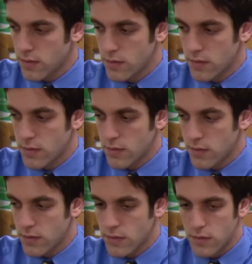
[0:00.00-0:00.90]

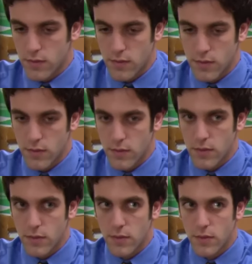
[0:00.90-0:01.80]

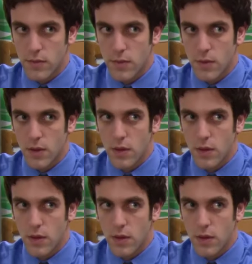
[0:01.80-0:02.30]
(no one is talking)